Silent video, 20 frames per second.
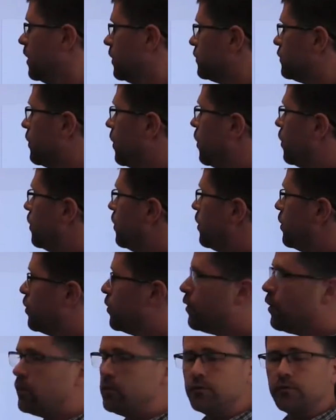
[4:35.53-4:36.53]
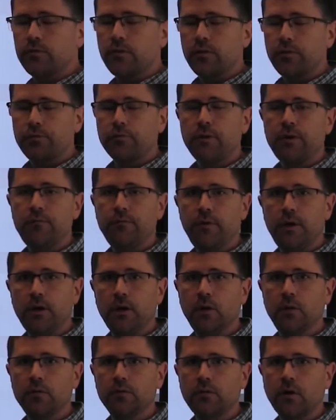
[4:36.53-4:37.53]
So those 3
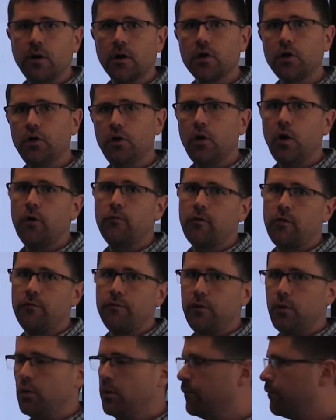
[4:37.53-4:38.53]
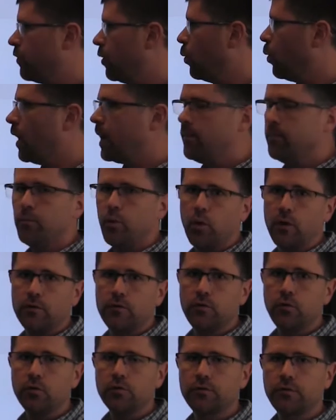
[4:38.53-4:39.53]
videos are a good overview of the whiteboard
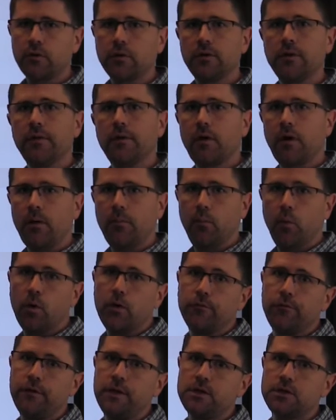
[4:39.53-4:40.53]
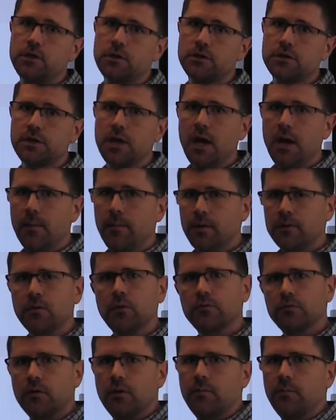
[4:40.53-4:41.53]
tool. Certainly there are more features, but
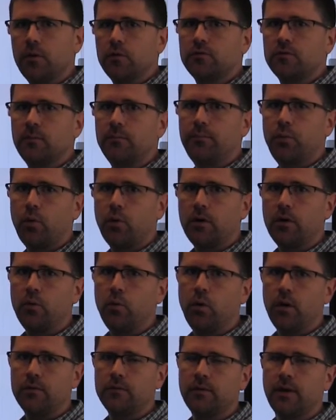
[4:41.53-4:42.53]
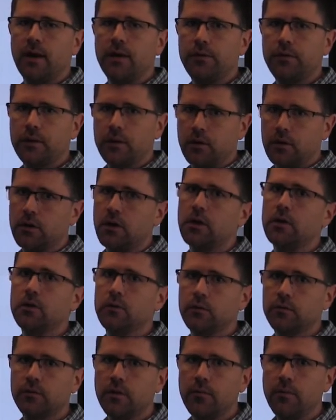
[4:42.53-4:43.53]
those are the most important ones that I think you're going to
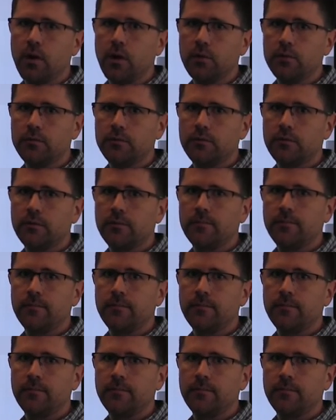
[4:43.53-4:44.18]
use the most.